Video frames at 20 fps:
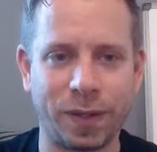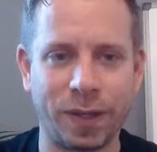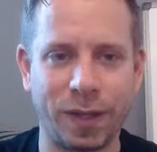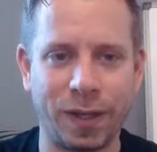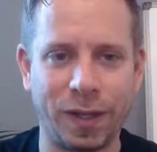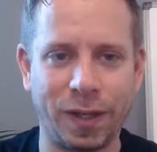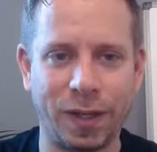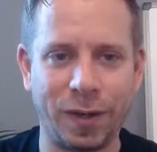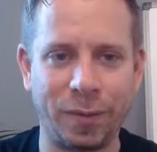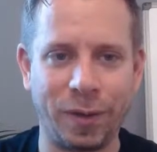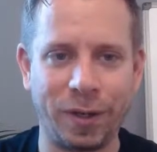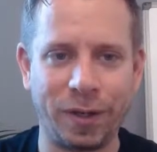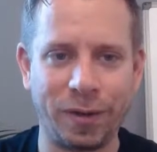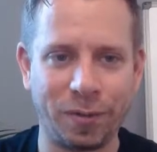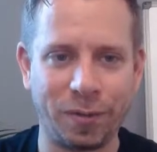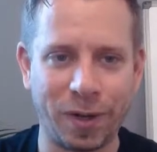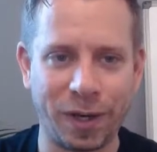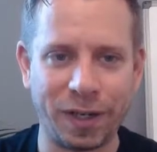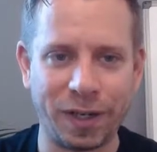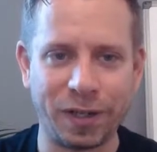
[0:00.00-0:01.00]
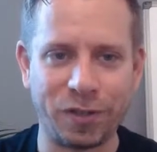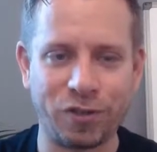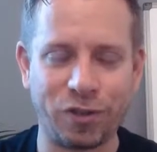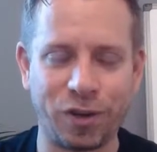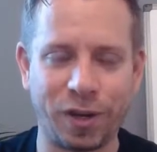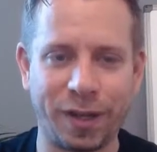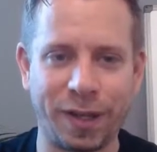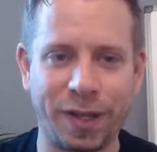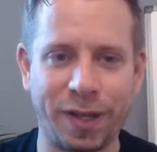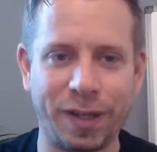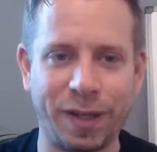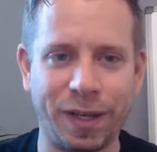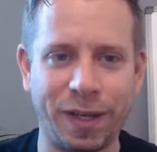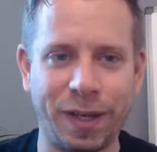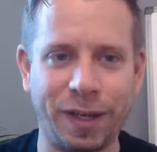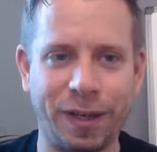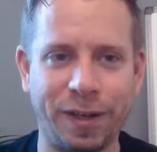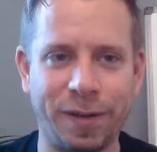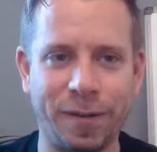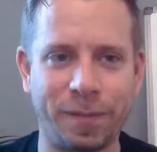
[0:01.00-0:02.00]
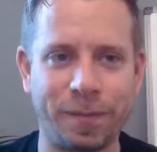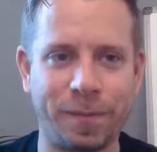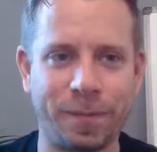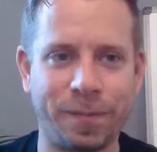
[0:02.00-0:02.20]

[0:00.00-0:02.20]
And then when you're ready, try the other leg.